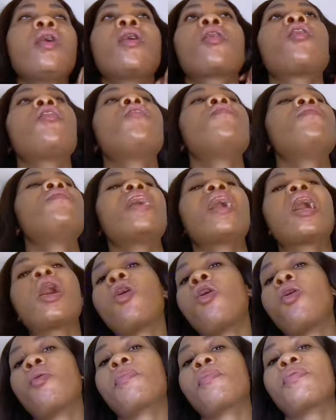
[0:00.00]
cover
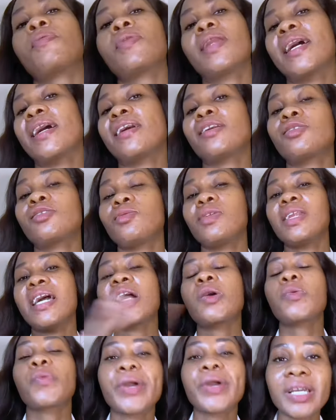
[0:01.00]
up, like you
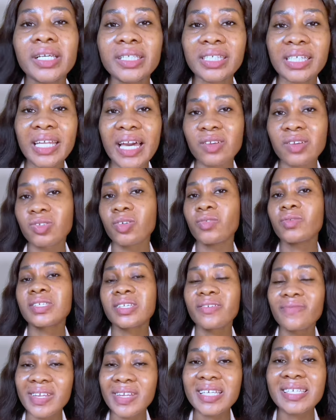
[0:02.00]
like wearing the likes of
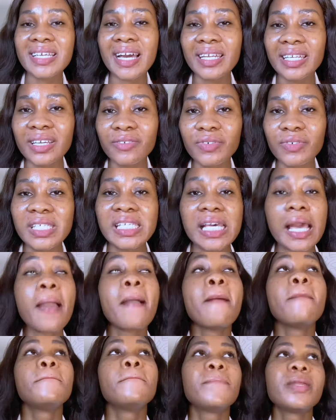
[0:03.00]
sleeveless and everything.
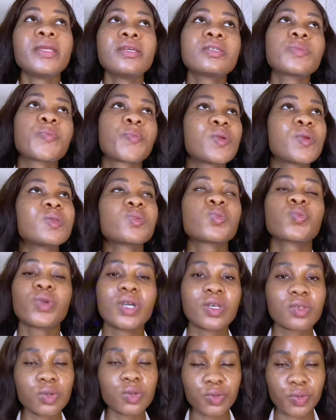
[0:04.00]
Please wear
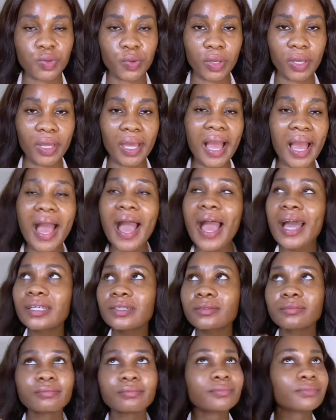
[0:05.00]
sunscreen.
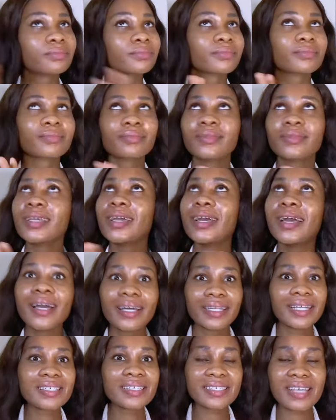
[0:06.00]
And
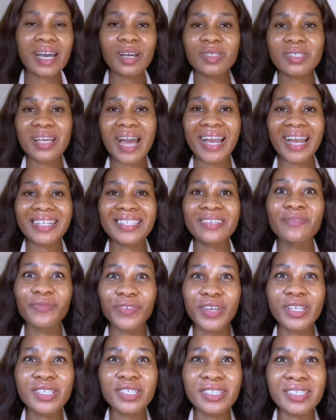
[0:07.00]
That is how to
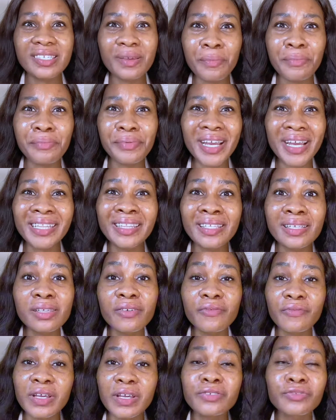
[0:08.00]
activate the brightening
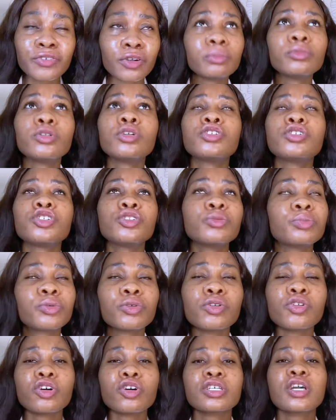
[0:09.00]
effect from your cheap
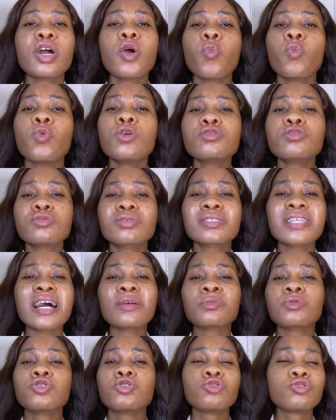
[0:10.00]
product. Once you
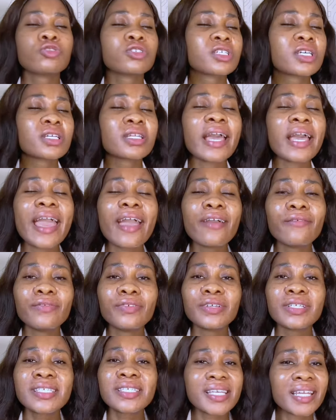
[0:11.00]
start using
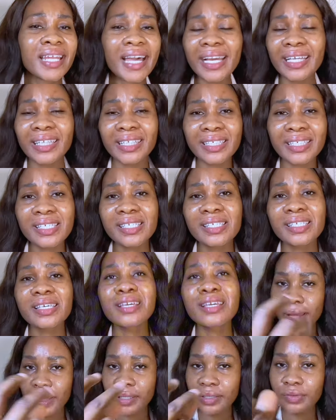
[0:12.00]
everything like this,
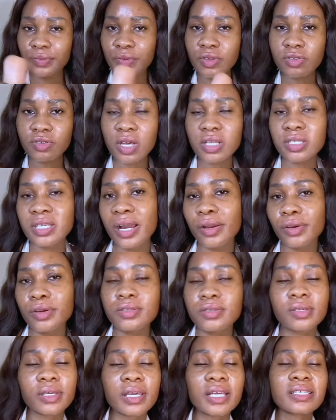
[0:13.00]
the result you are going
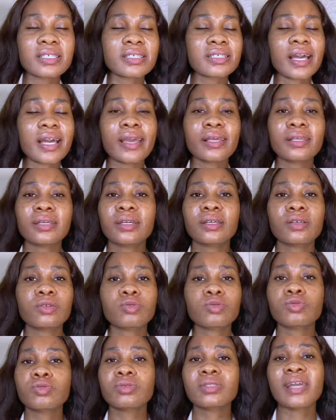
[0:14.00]
to get is like
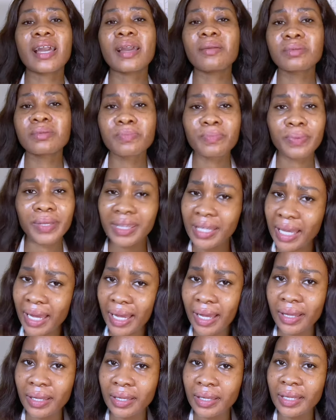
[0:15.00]
2 times better.
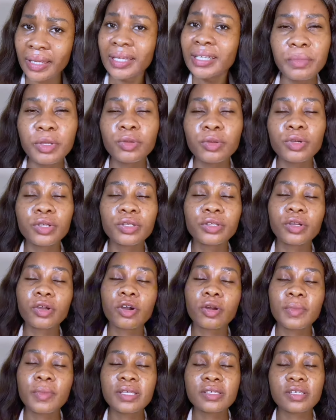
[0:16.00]
Let me know in the
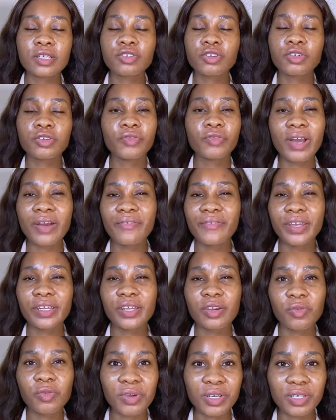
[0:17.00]
comment section if you have
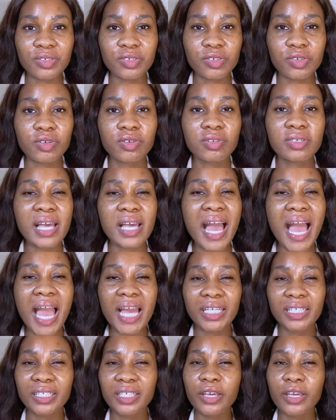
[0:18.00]
any questions.
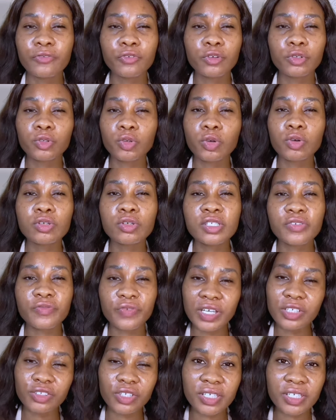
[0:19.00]
And if you don't, if
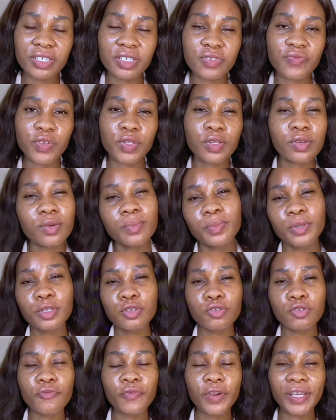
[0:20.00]
you enjoyed this video, please
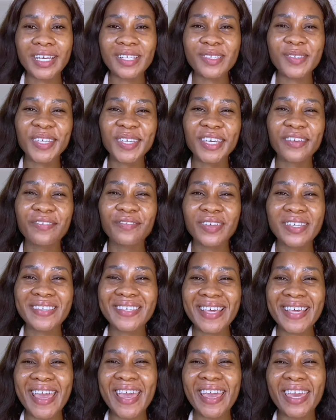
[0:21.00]
don't forget to give it
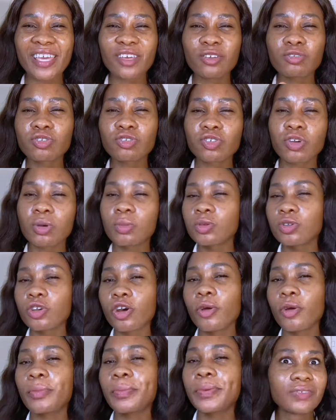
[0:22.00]
a huge thumbs
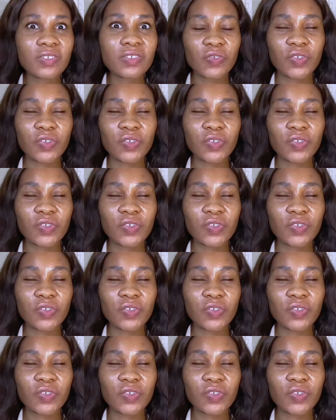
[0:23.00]
up, give this